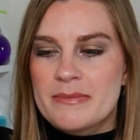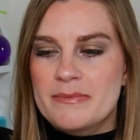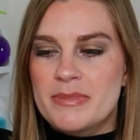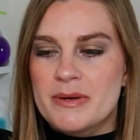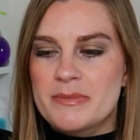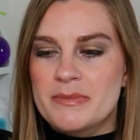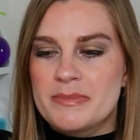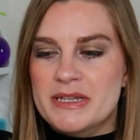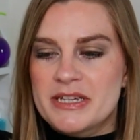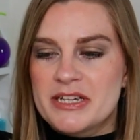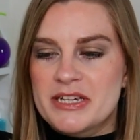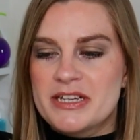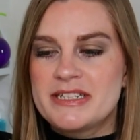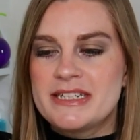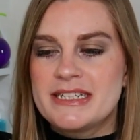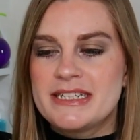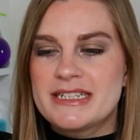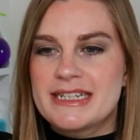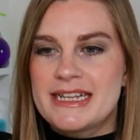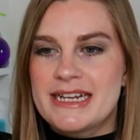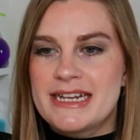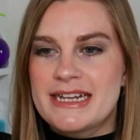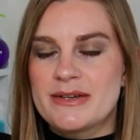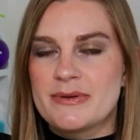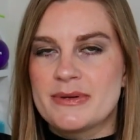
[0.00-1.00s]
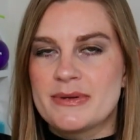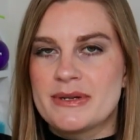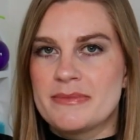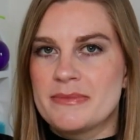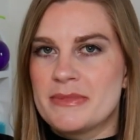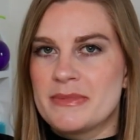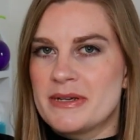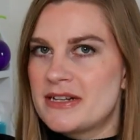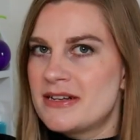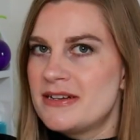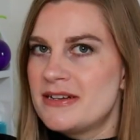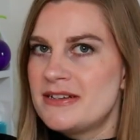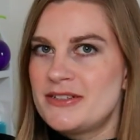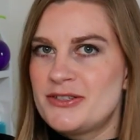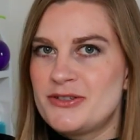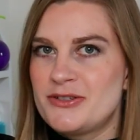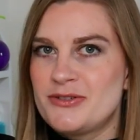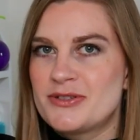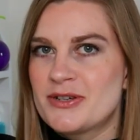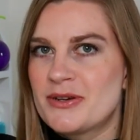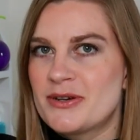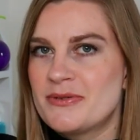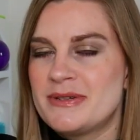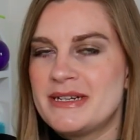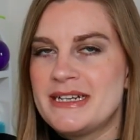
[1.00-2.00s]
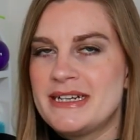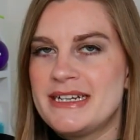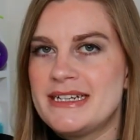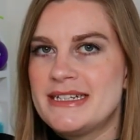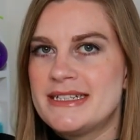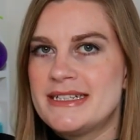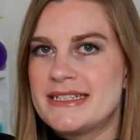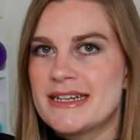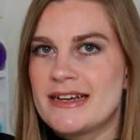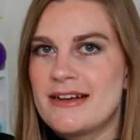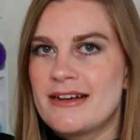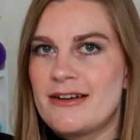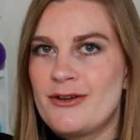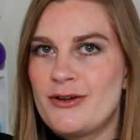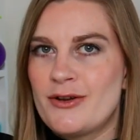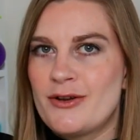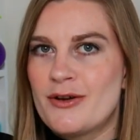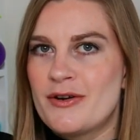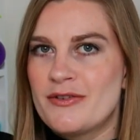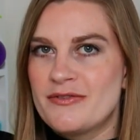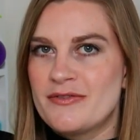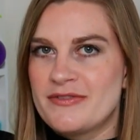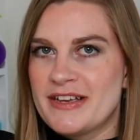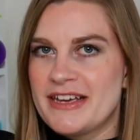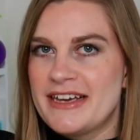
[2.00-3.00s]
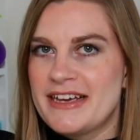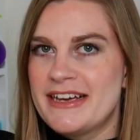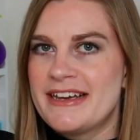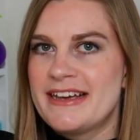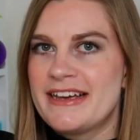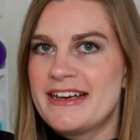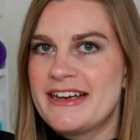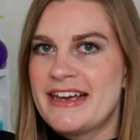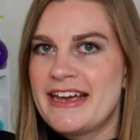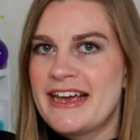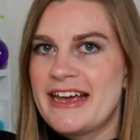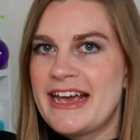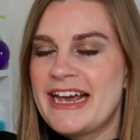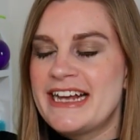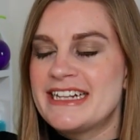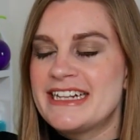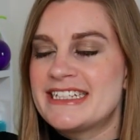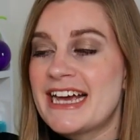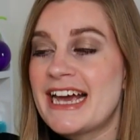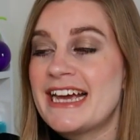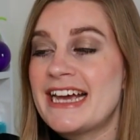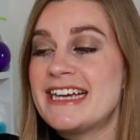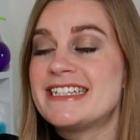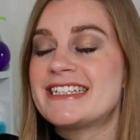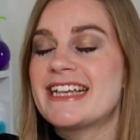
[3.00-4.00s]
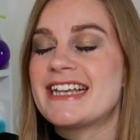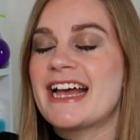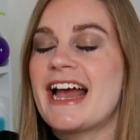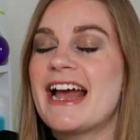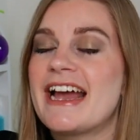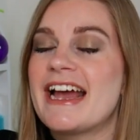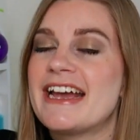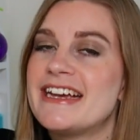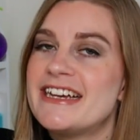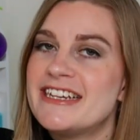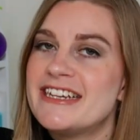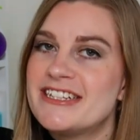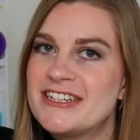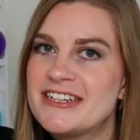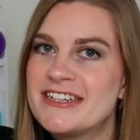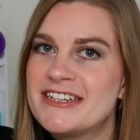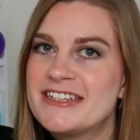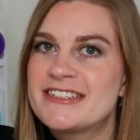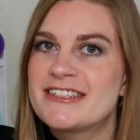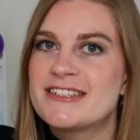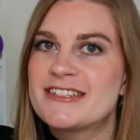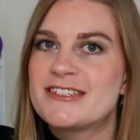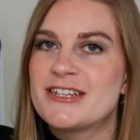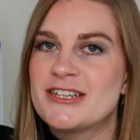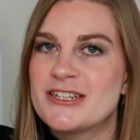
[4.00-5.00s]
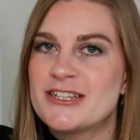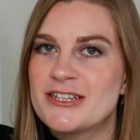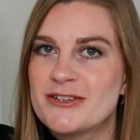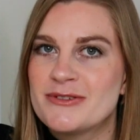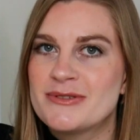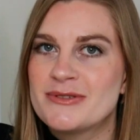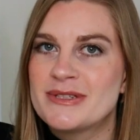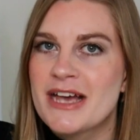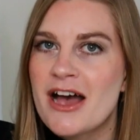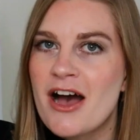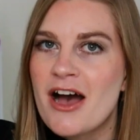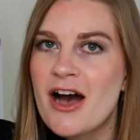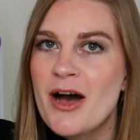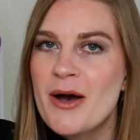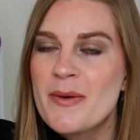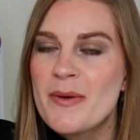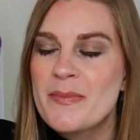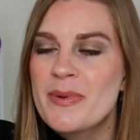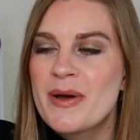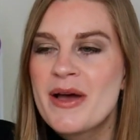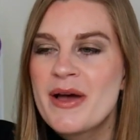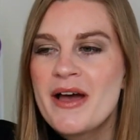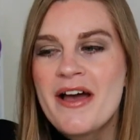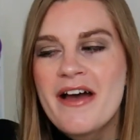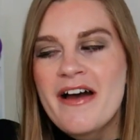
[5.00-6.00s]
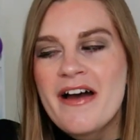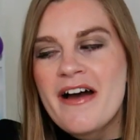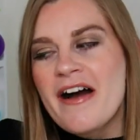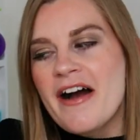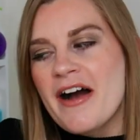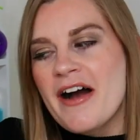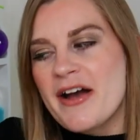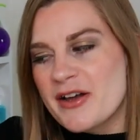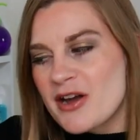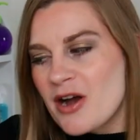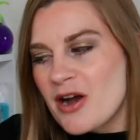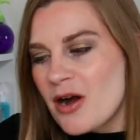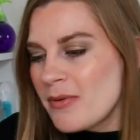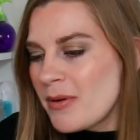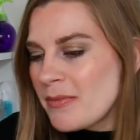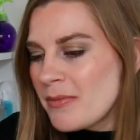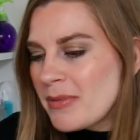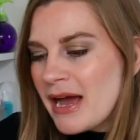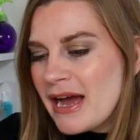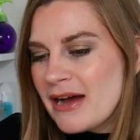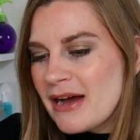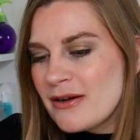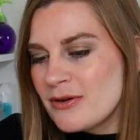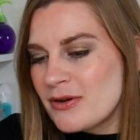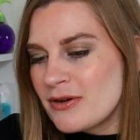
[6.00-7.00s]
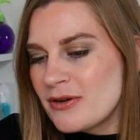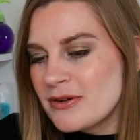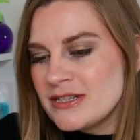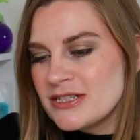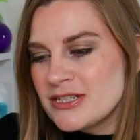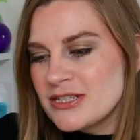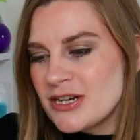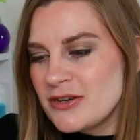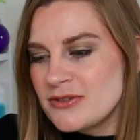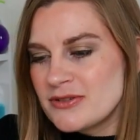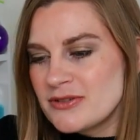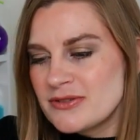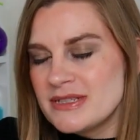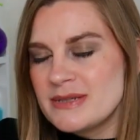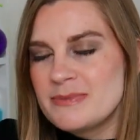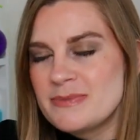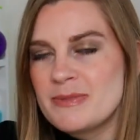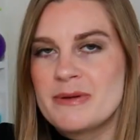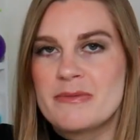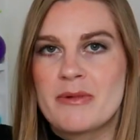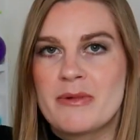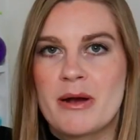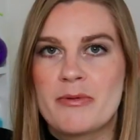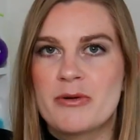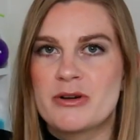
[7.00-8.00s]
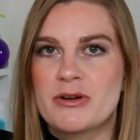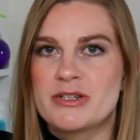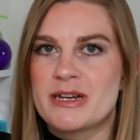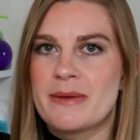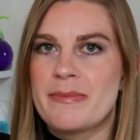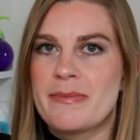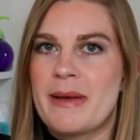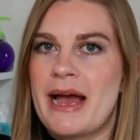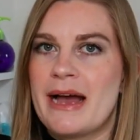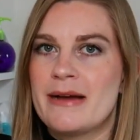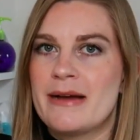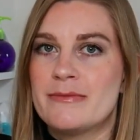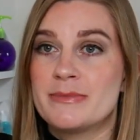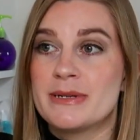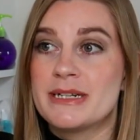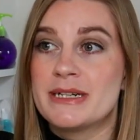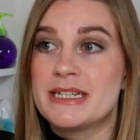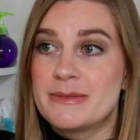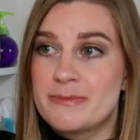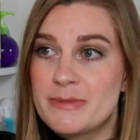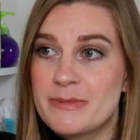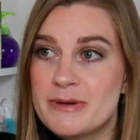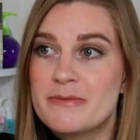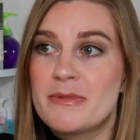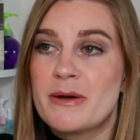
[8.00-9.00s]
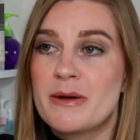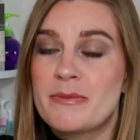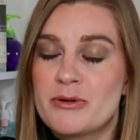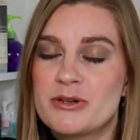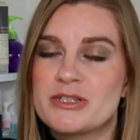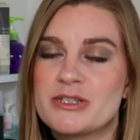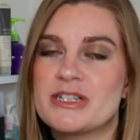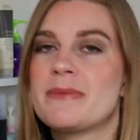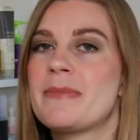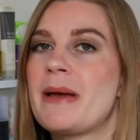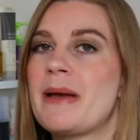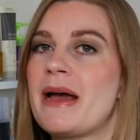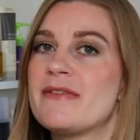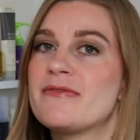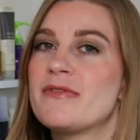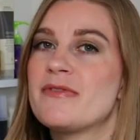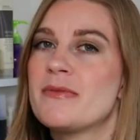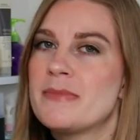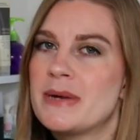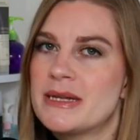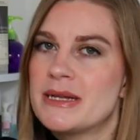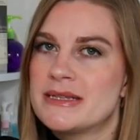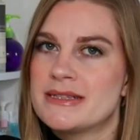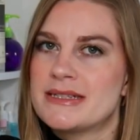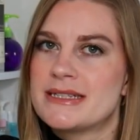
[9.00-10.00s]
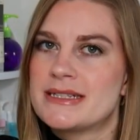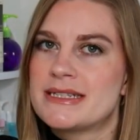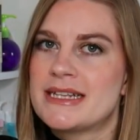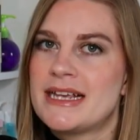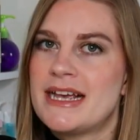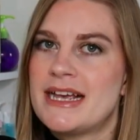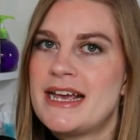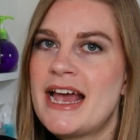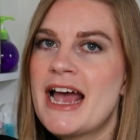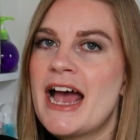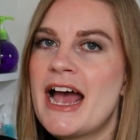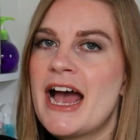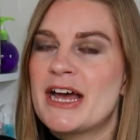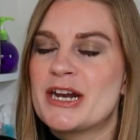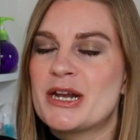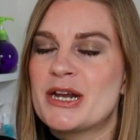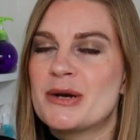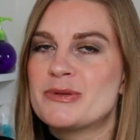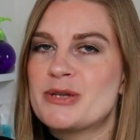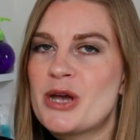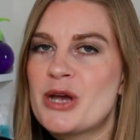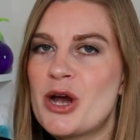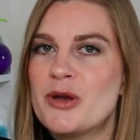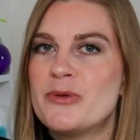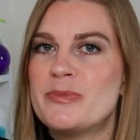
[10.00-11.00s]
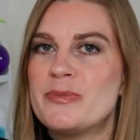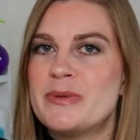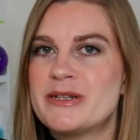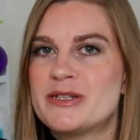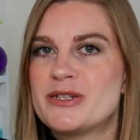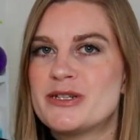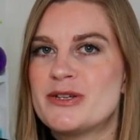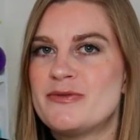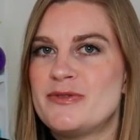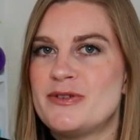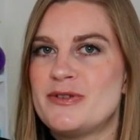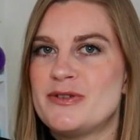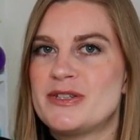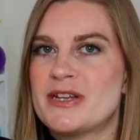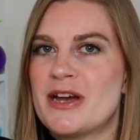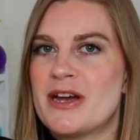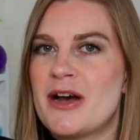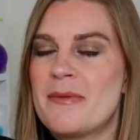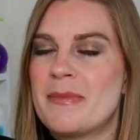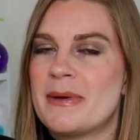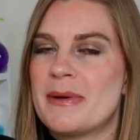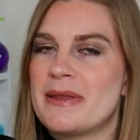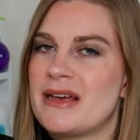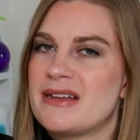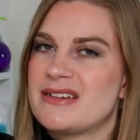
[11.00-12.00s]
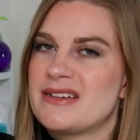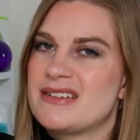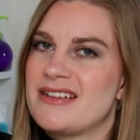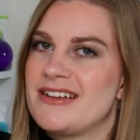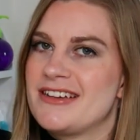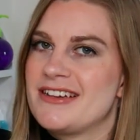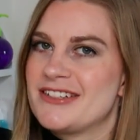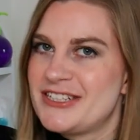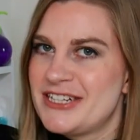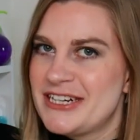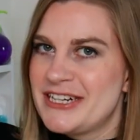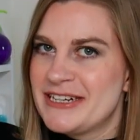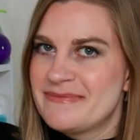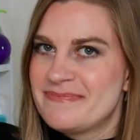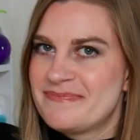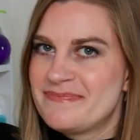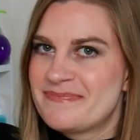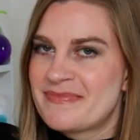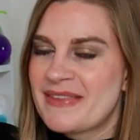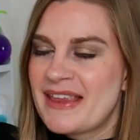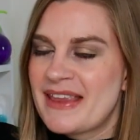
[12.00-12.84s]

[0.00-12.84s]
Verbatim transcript: But because it's liquid and because you don't need a lot of it, it takes ages to use it up I can't remember how long in total it's been in my project pan, but it's been in my project pan for months and I was hoping to have used it up by the end of last year.